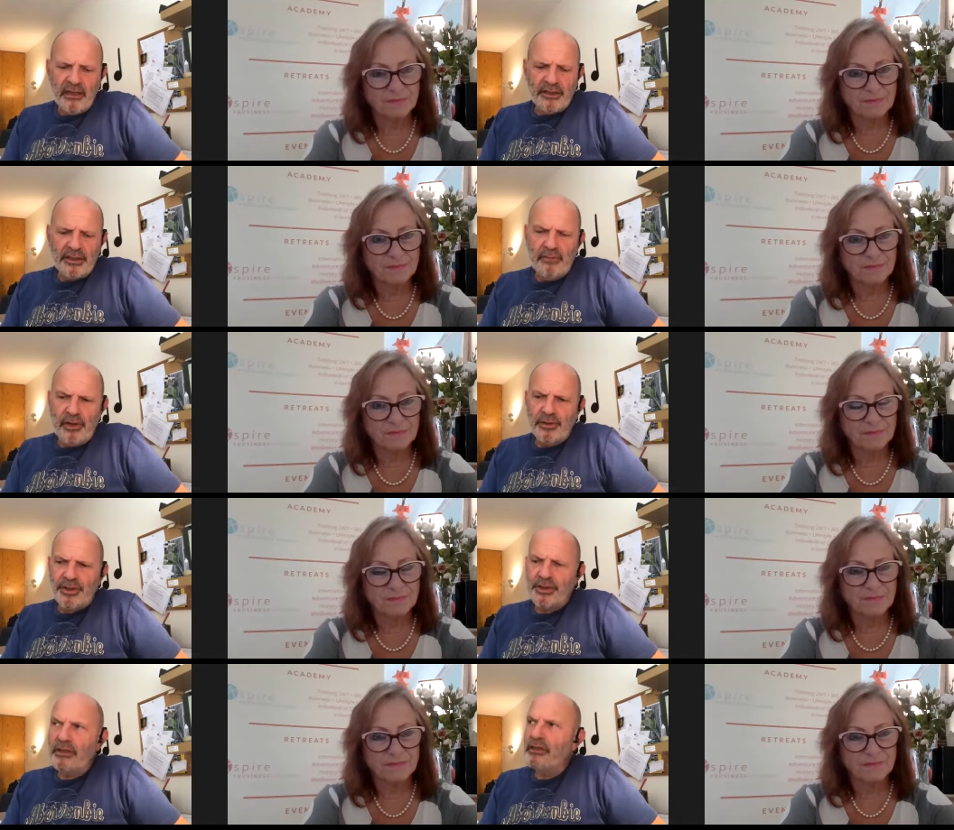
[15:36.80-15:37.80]
Speaker 1: "It's the
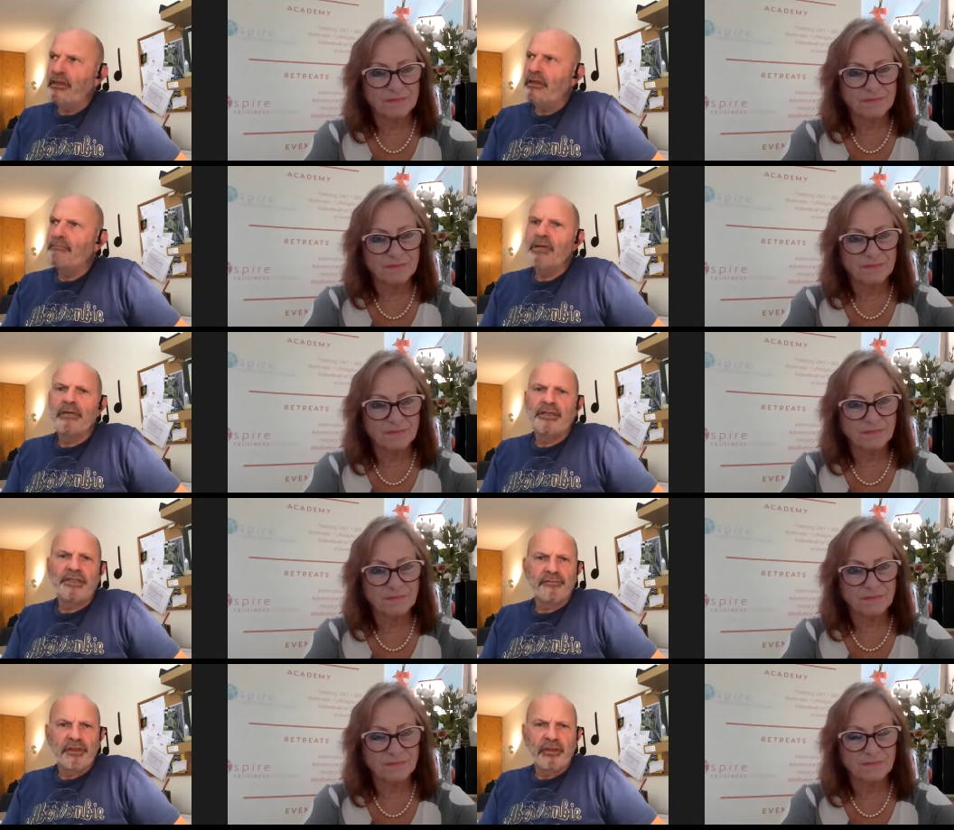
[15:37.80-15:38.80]
most
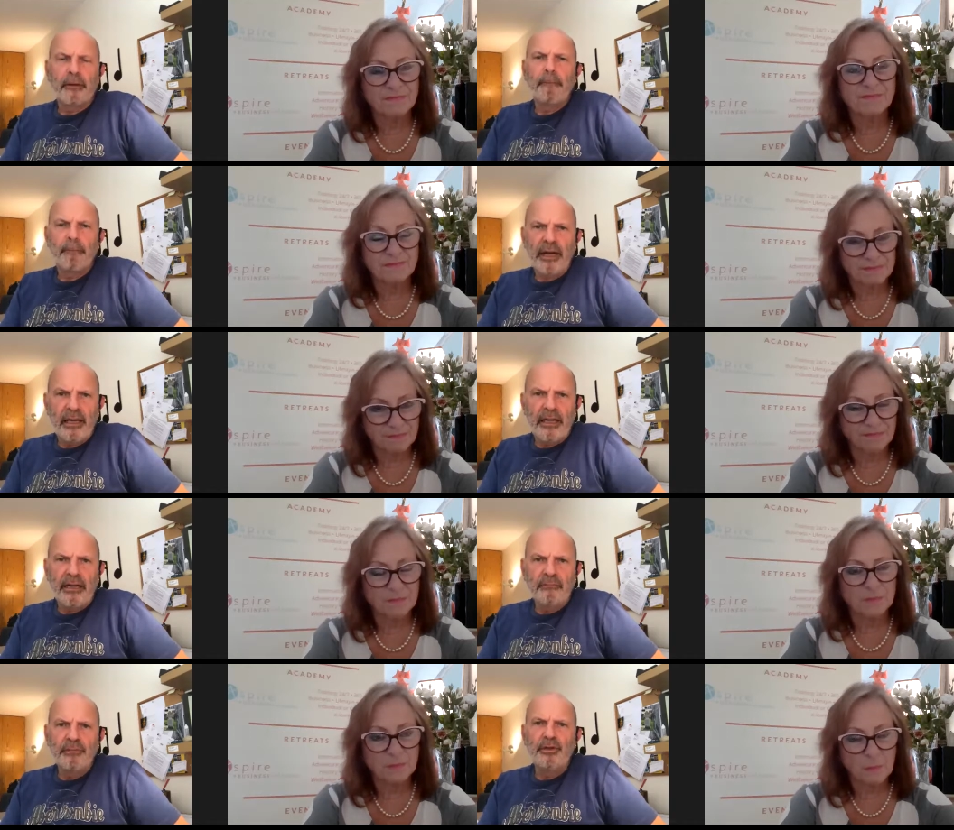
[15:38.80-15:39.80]
immersive and
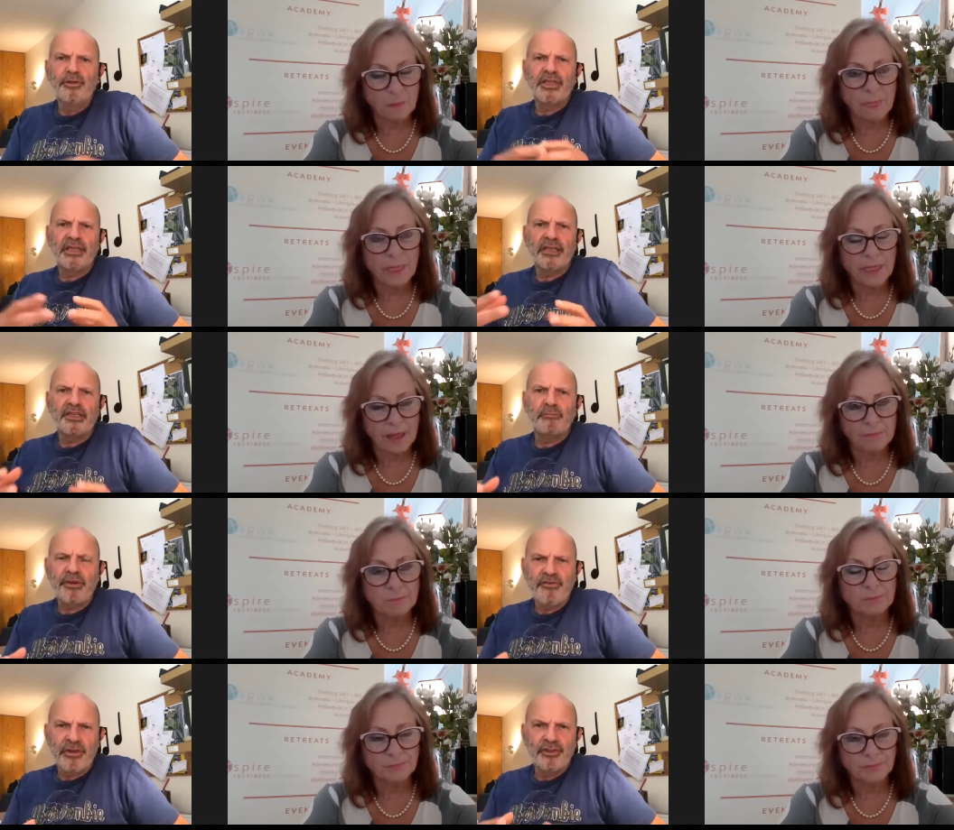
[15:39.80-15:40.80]
compelling music
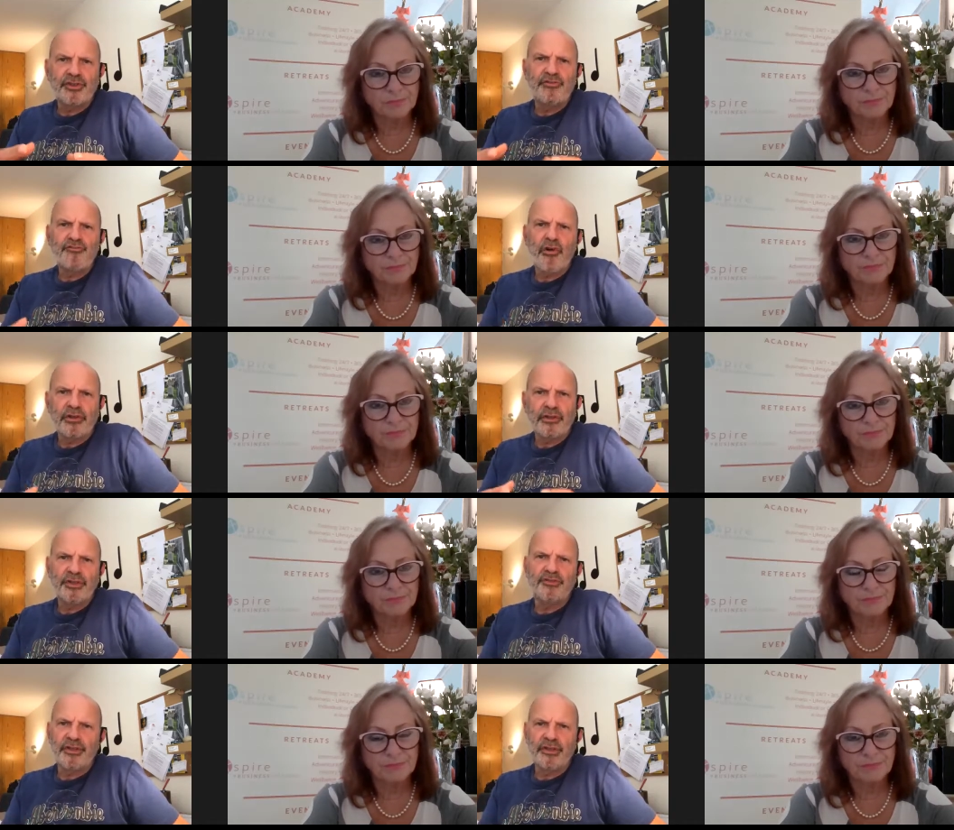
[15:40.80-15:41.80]
experience to rock the
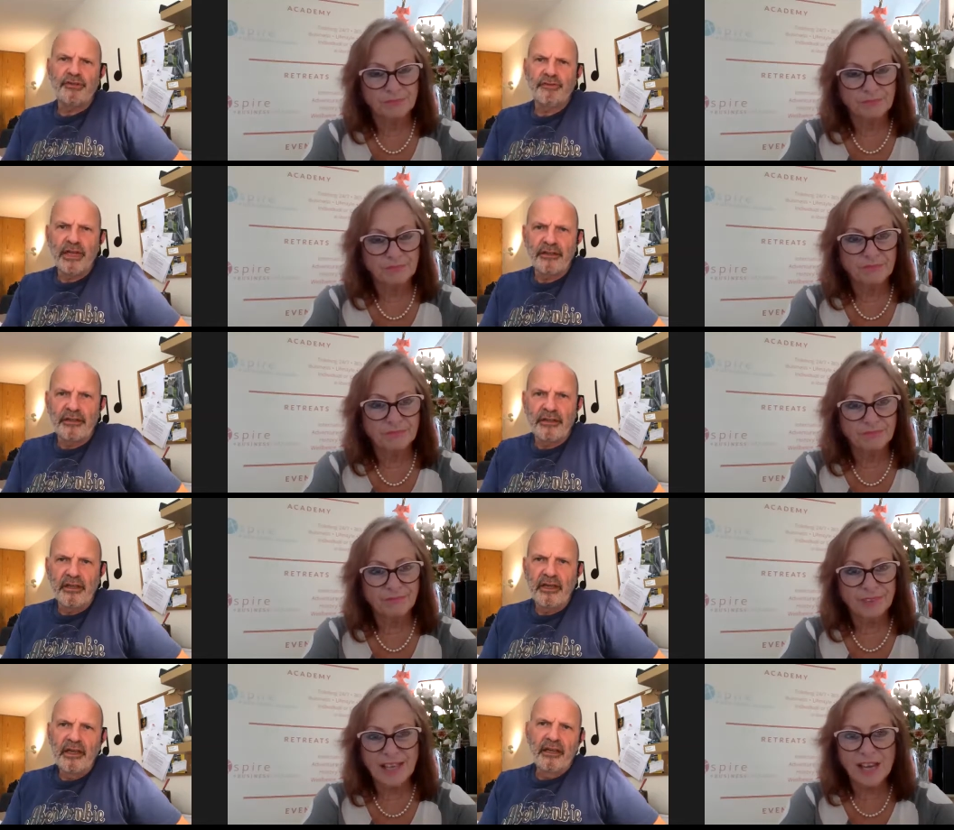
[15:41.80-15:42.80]
streets of London."
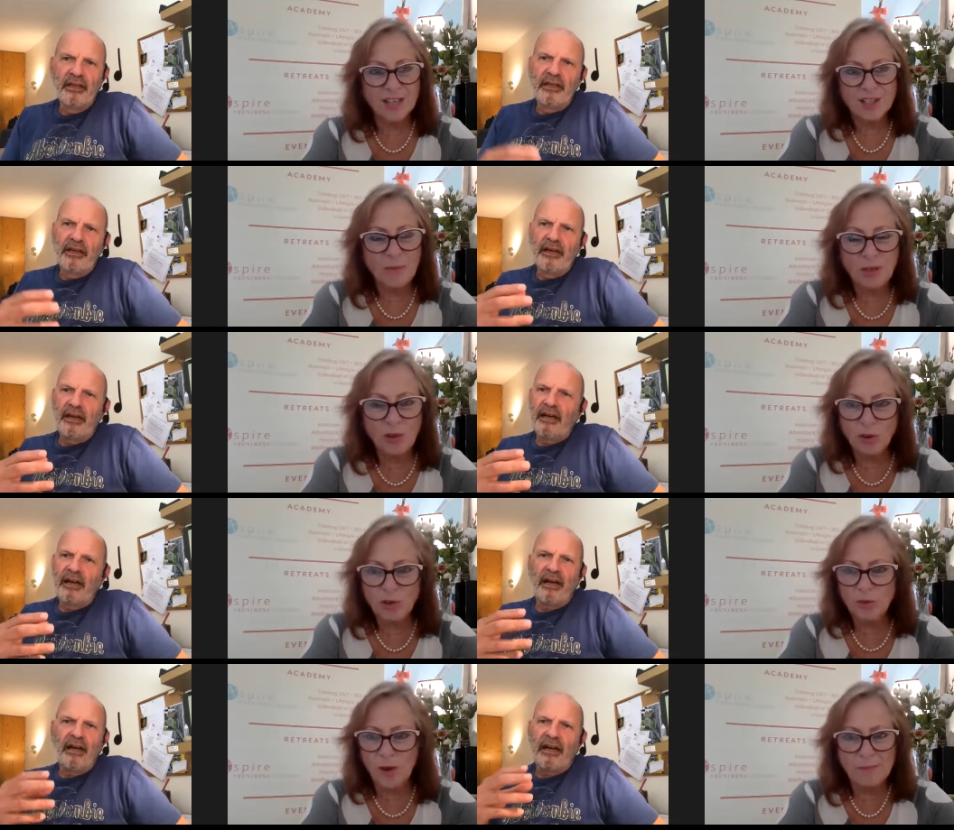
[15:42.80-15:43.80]
Speaker 2: Yeah, because I mean, on
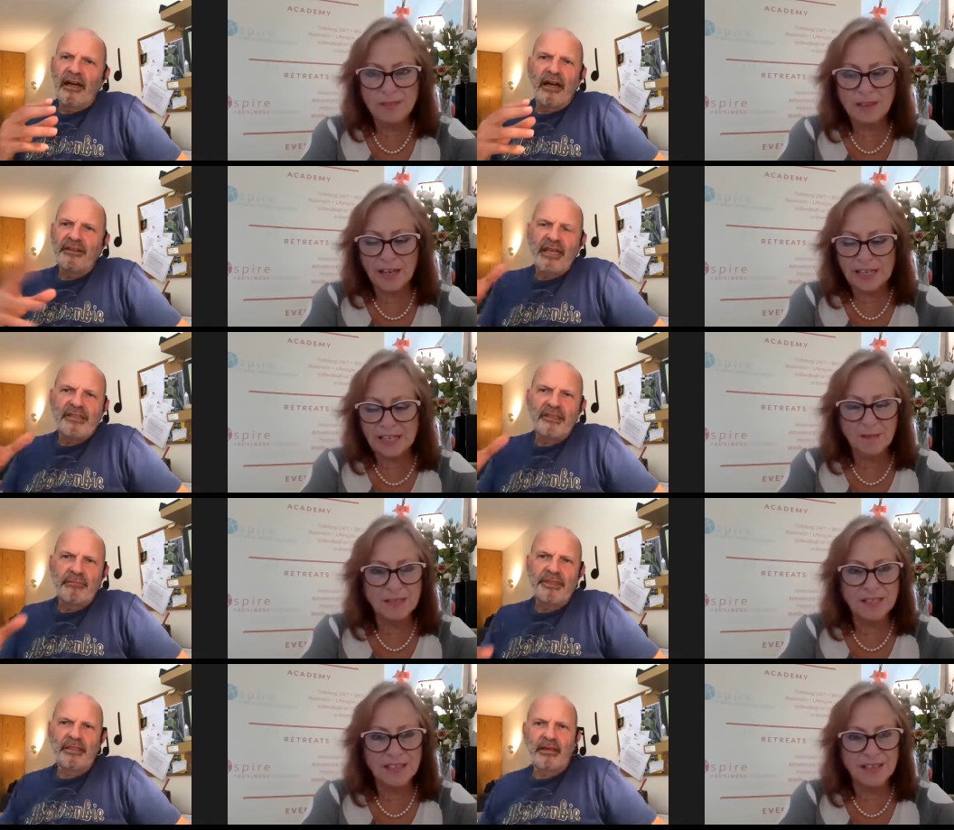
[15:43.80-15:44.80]
your website, it's
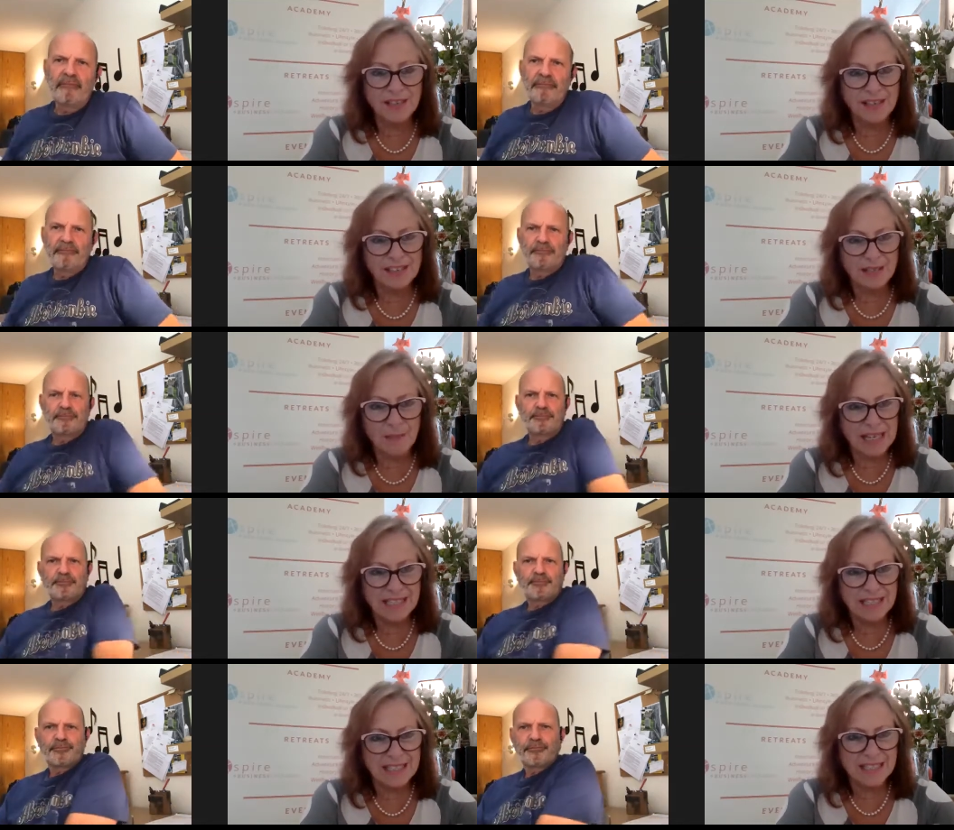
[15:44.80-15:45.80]
absolutely, it's
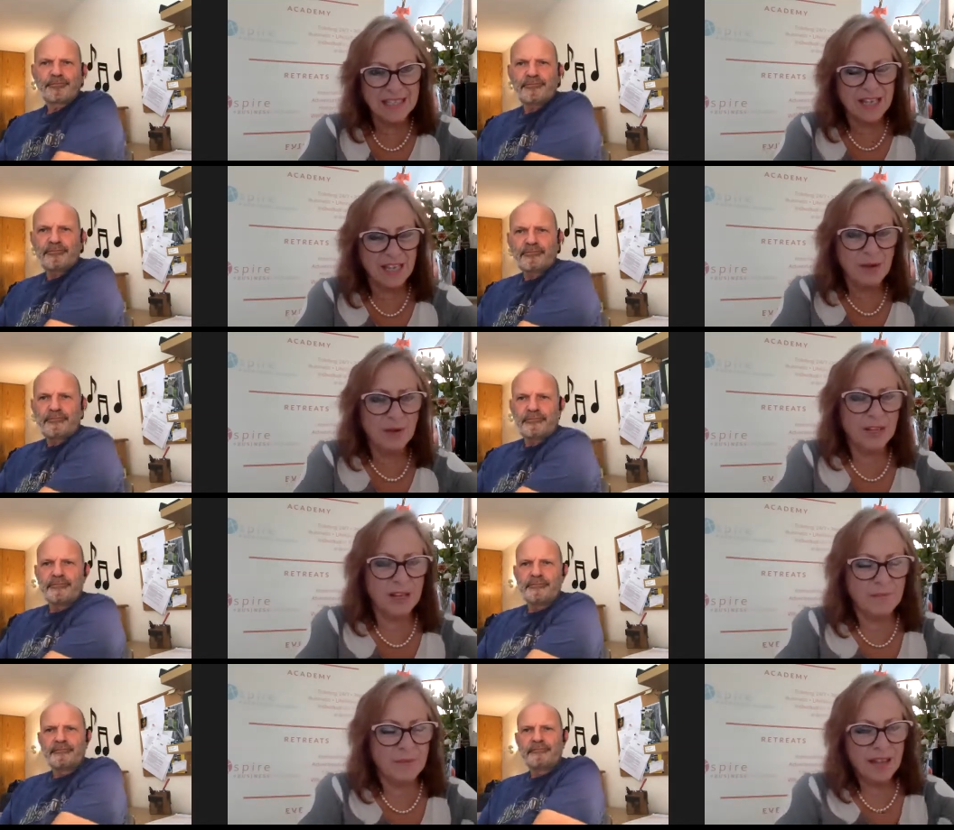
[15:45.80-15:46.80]
amazing, isn't it? You know, and
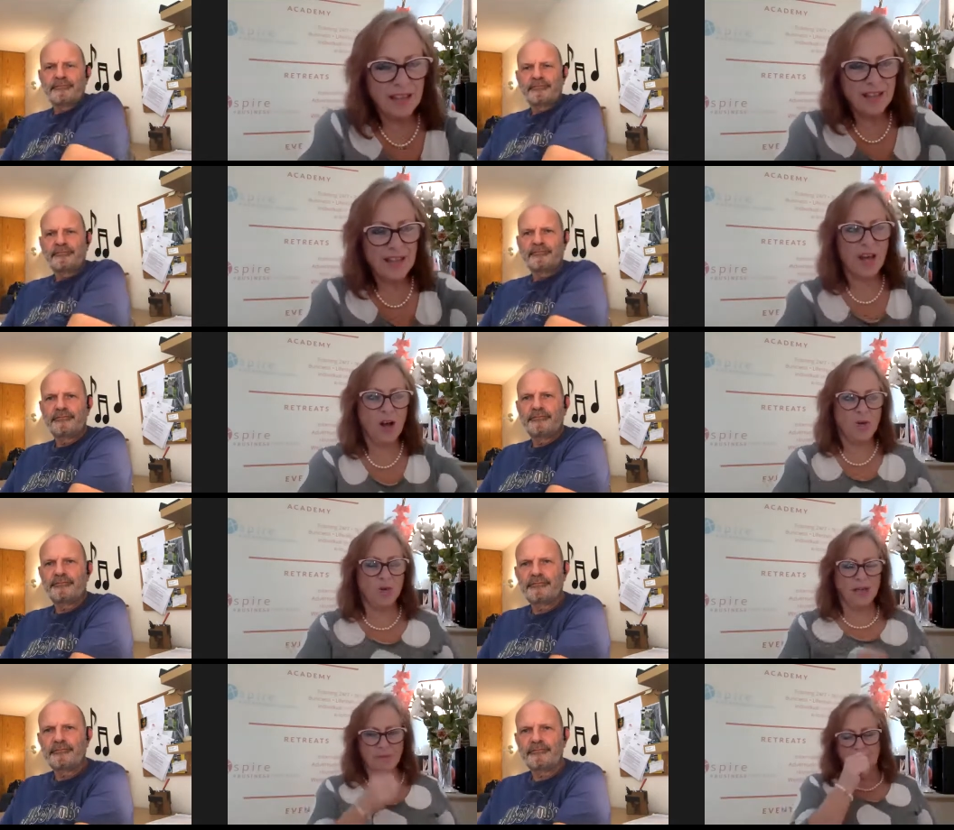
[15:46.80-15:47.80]
um, that
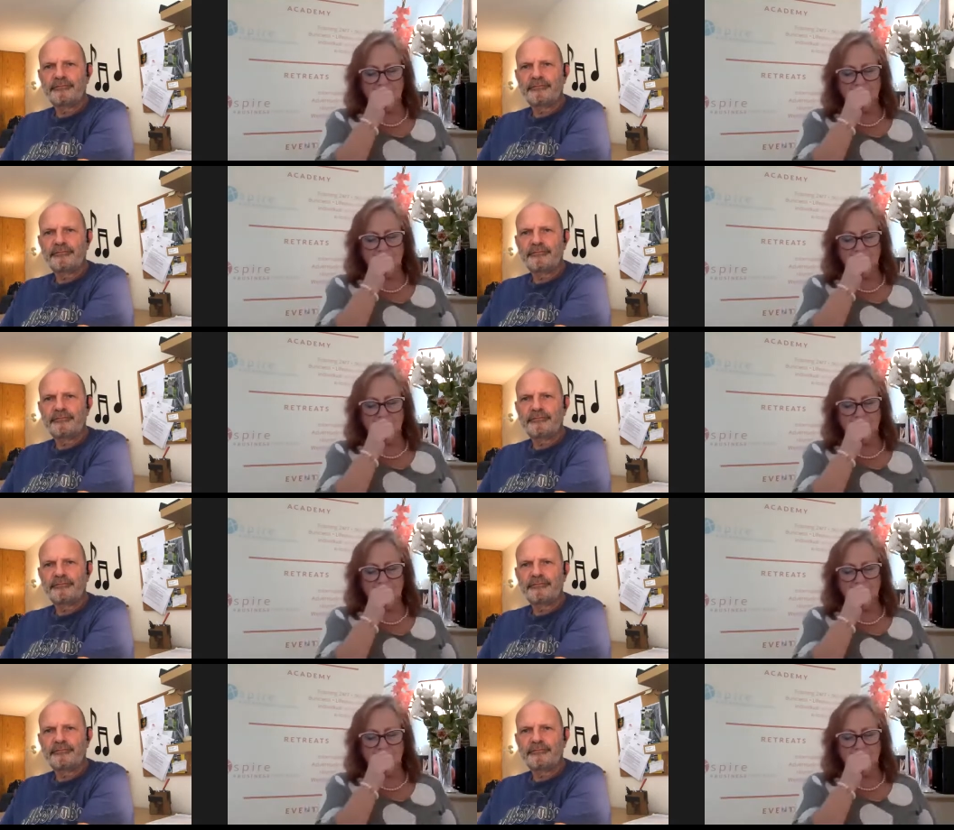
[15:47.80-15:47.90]
whole, um,